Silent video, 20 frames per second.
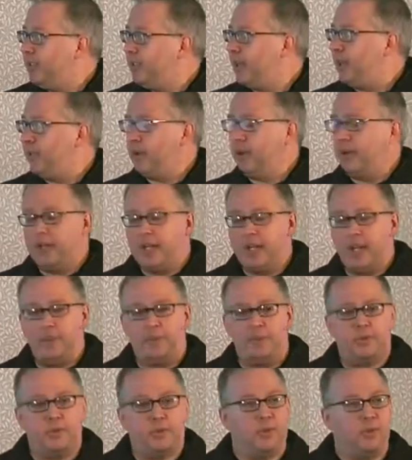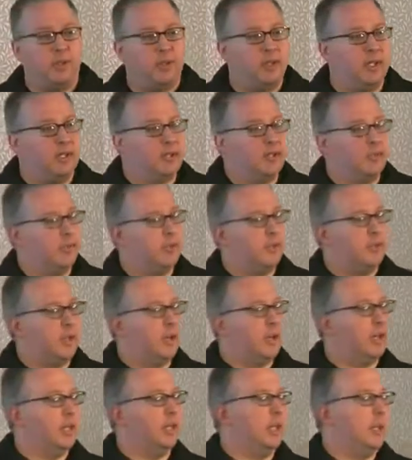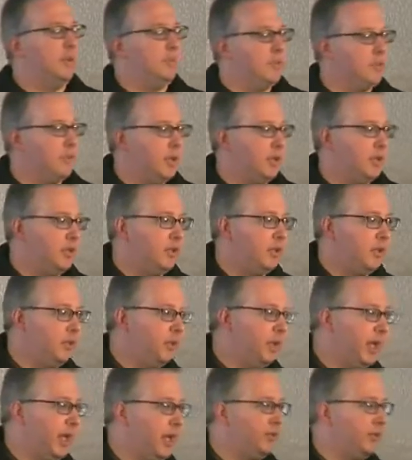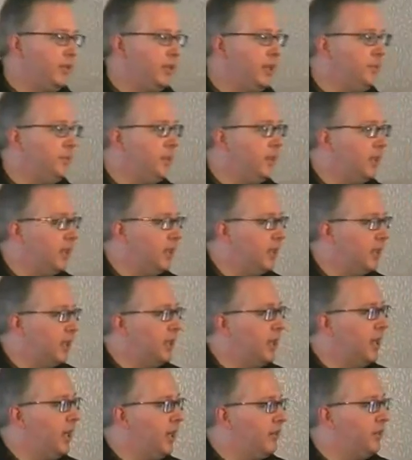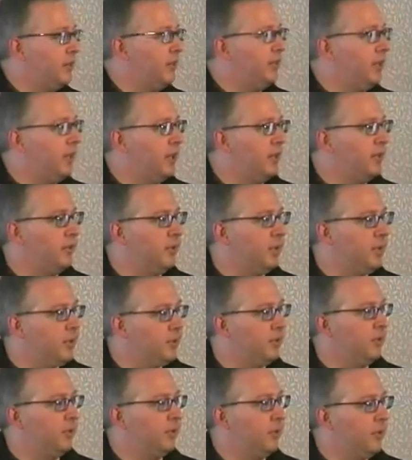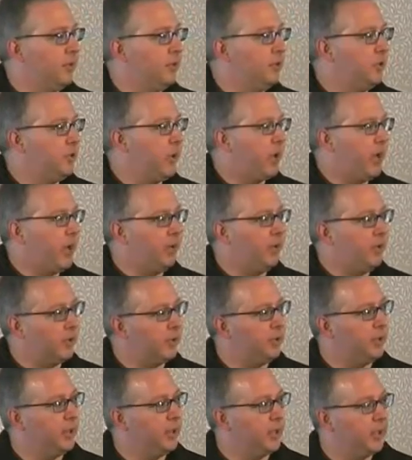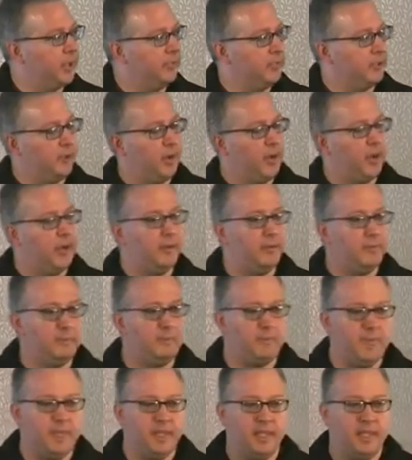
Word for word: Today, we're going to accomplish three things. The first, I'm going to demonstrate to you how deep the technology sector is in Northeast Ohio, including Cleveland, Ohio,